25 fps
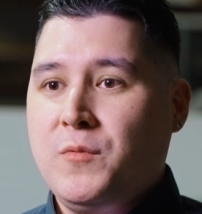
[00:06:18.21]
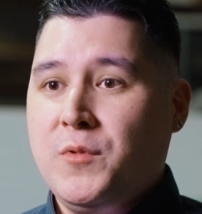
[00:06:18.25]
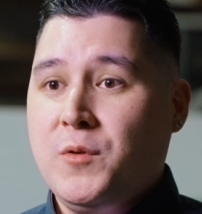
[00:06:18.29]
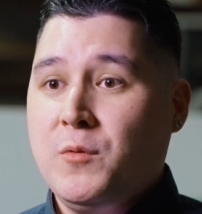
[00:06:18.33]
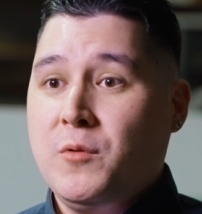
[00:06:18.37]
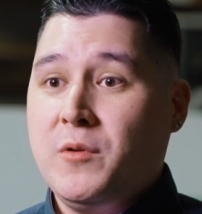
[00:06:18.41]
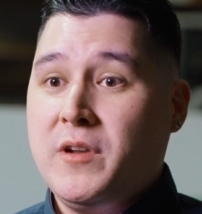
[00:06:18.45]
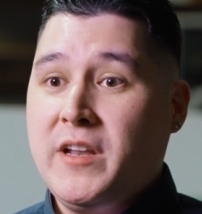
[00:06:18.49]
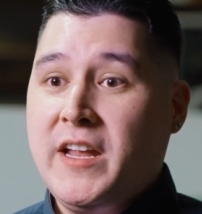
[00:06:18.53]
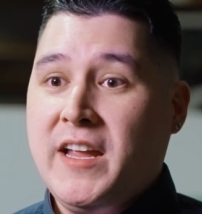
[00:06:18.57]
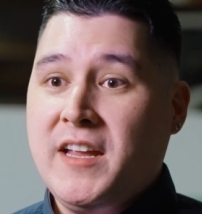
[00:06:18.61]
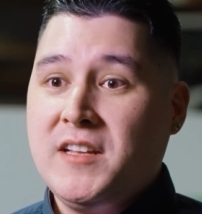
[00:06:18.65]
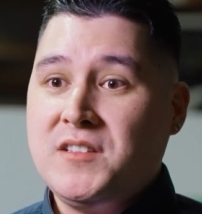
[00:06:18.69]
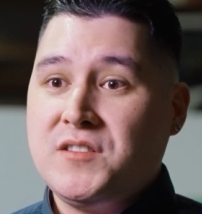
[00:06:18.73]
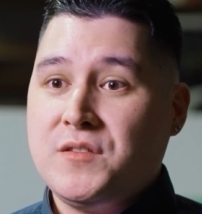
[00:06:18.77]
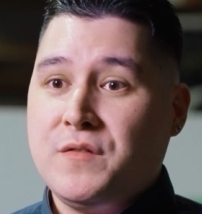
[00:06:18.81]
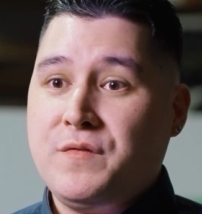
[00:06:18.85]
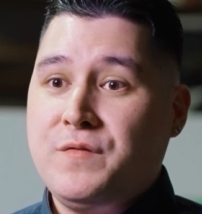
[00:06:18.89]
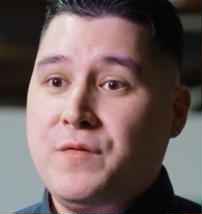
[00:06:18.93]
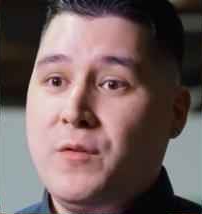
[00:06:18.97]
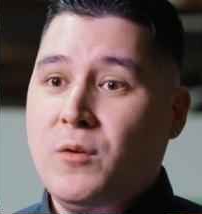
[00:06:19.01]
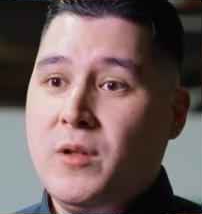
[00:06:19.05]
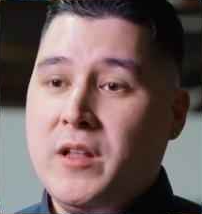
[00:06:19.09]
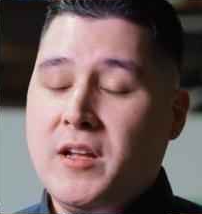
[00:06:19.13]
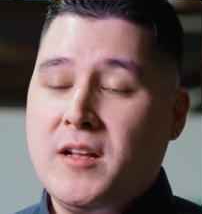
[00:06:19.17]
we will need to
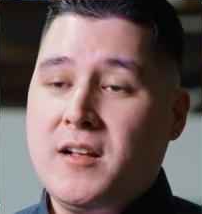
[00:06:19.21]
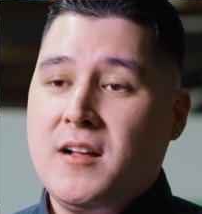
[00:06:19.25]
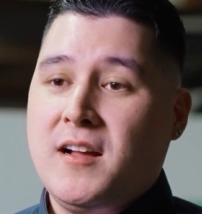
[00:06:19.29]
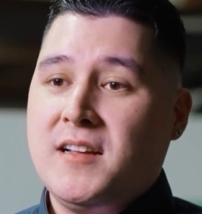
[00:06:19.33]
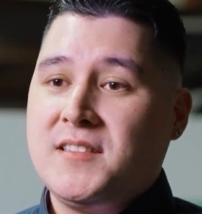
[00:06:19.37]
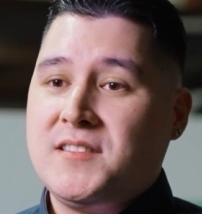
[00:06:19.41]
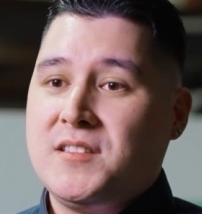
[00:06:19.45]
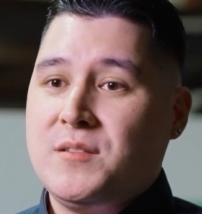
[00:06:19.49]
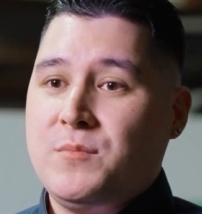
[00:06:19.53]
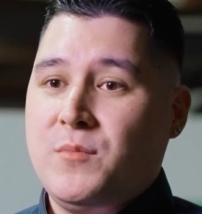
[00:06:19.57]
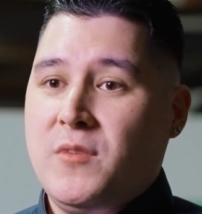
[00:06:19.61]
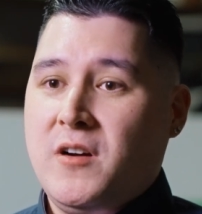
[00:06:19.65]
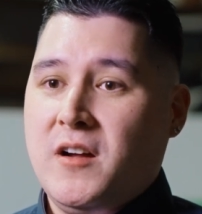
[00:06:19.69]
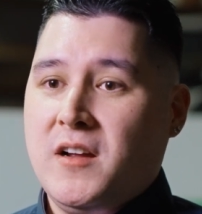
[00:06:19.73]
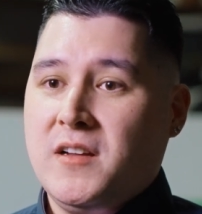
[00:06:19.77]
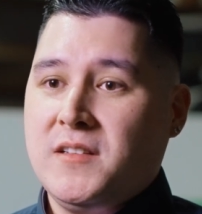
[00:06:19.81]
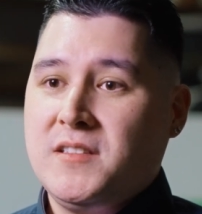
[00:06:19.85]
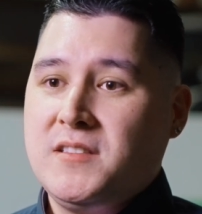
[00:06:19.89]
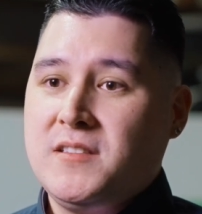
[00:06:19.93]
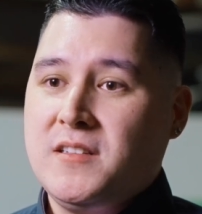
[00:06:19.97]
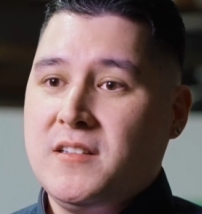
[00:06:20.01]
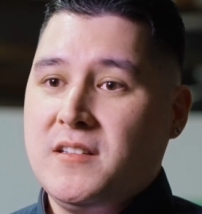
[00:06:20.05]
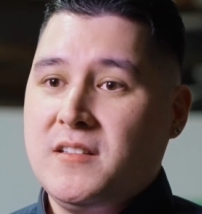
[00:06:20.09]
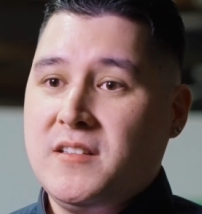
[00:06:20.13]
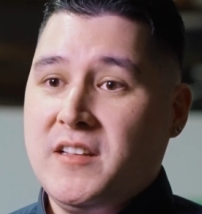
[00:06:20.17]
fully
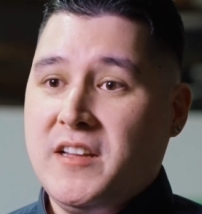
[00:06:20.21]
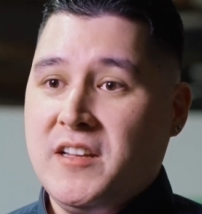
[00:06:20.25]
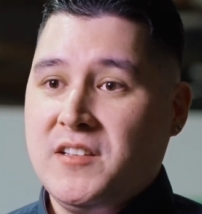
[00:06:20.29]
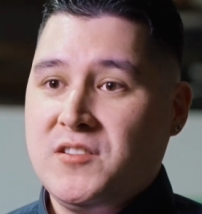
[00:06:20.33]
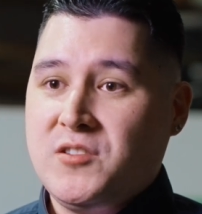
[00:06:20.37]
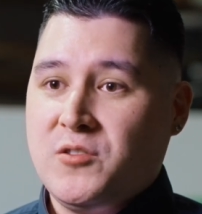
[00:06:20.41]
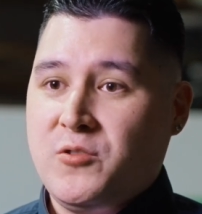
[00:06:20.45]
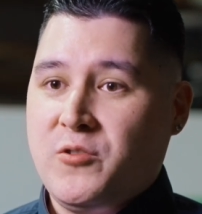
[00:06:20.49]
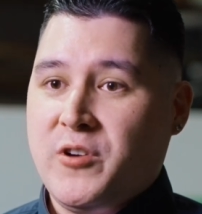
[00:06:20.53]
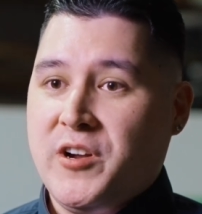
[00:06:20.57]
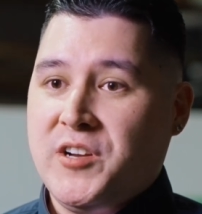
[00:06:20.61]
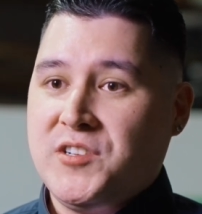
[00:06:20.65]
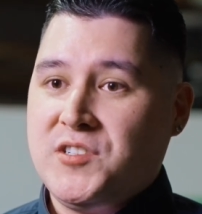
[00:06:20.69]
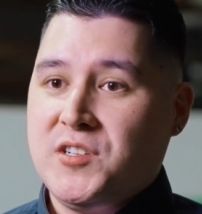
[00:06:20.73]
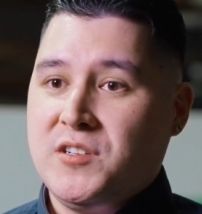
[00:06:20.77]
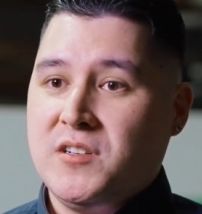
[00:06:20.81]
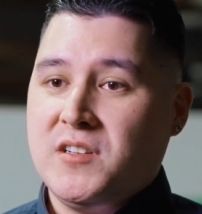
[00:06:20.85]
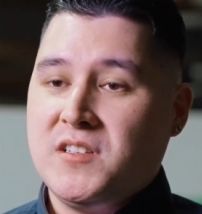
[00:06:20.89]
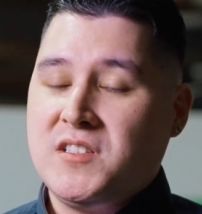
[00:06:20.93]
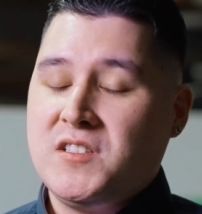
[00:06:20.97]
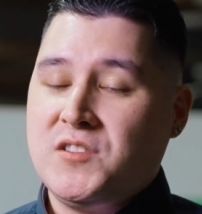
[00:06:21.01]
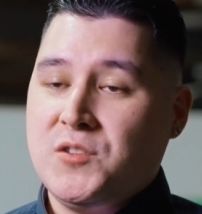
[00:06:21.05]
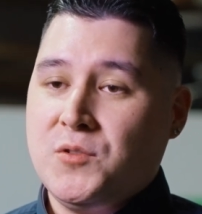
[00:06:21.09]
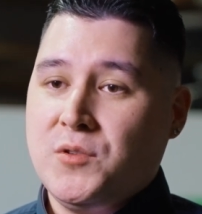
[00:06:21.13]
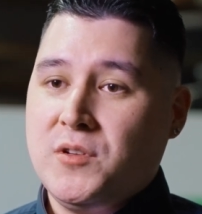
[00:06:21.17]
customize the integration
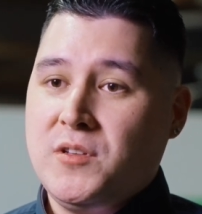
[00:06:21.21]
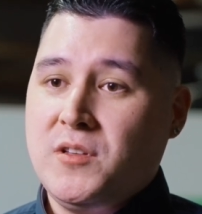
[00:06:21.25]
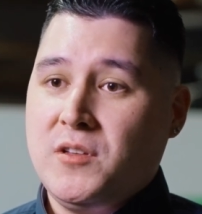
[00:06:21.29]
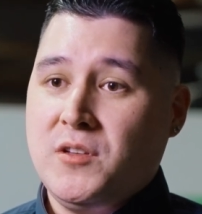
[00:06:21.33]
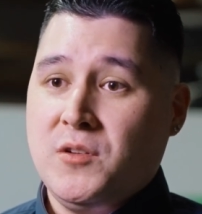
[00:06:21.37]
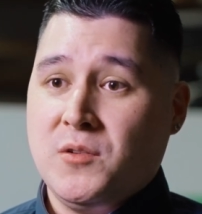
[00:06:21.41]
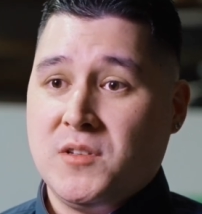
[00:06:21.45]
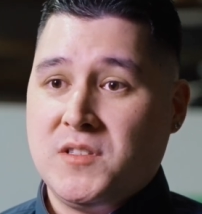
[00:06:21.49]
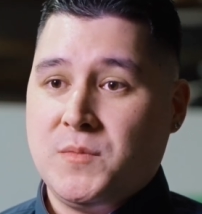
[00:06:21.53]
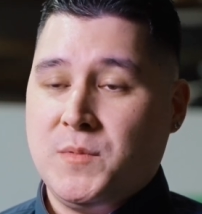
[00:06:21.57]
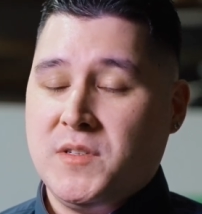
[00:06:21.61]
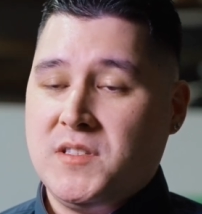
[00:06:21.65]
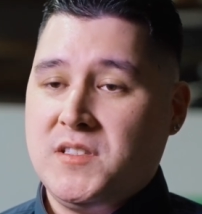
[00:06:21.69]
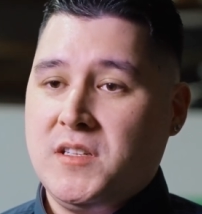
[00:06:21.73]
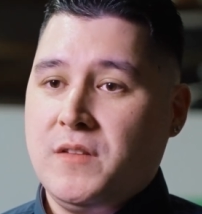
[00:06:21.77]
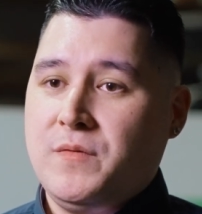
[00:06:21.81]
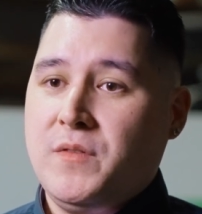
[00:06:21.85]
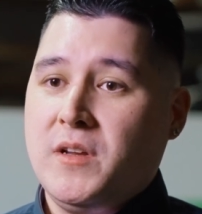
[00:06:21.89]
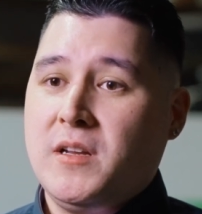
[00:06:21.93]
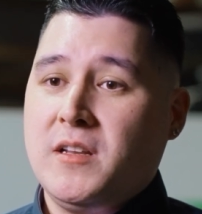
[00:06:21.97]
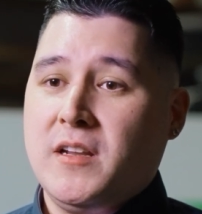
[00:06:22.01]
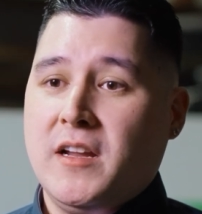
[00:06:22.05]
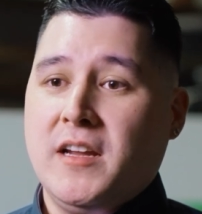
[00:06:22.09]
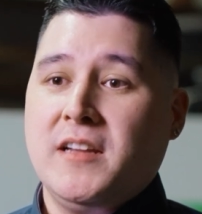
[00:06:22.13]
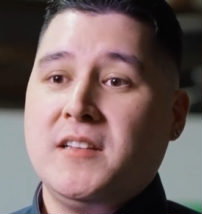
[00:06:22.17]
to suit your
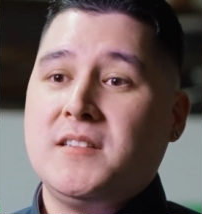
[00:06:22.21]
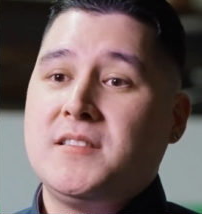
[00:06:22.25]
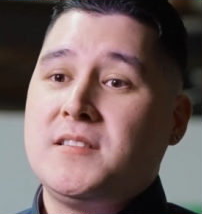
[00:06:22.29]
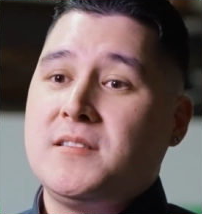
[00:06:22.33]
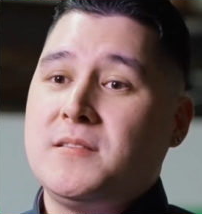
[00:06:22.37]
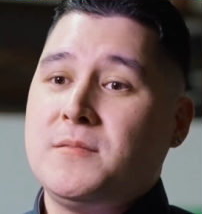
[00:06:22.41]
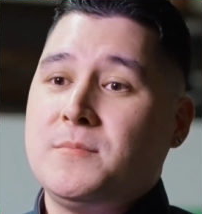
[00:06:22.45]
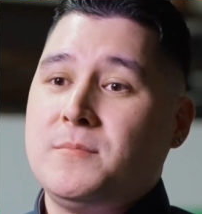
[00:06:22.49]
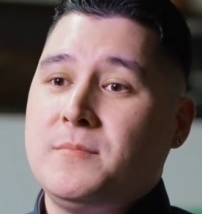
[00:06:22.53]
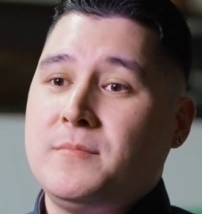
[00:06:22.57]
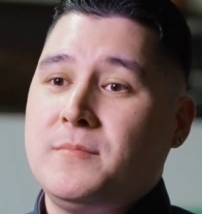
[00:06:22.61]
specific needs.